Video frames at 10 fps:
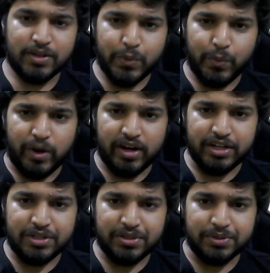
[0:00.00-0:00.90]

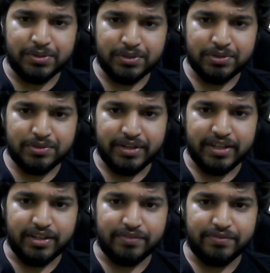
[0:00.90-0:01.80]
1, 2,
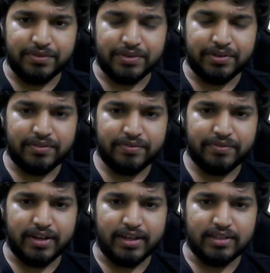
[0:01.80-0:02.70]
3,
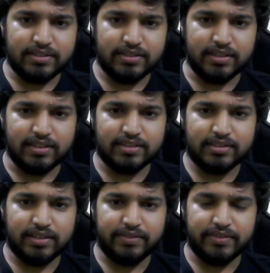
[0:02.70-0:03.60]
5, 6,
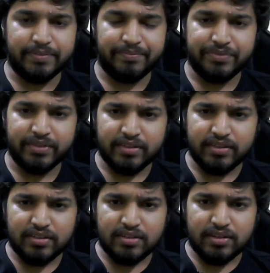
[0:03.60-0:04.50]
7.
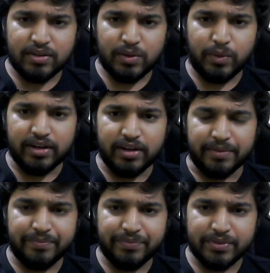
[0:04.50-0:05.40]
1.
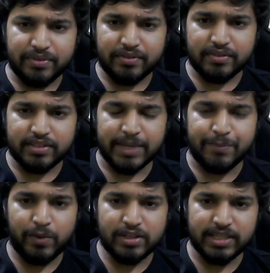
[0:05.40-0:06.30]
Skip
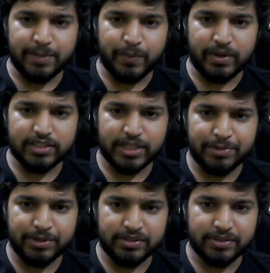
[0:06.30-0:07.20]
1, skip 1, skip
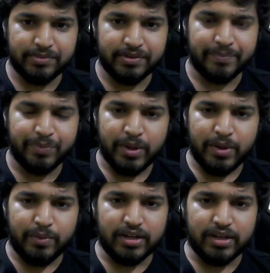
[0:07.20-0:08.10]
2, skip
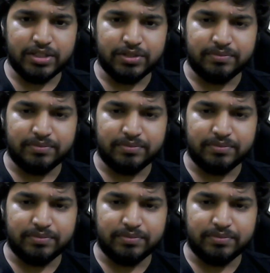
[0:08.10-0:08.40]
1, 2.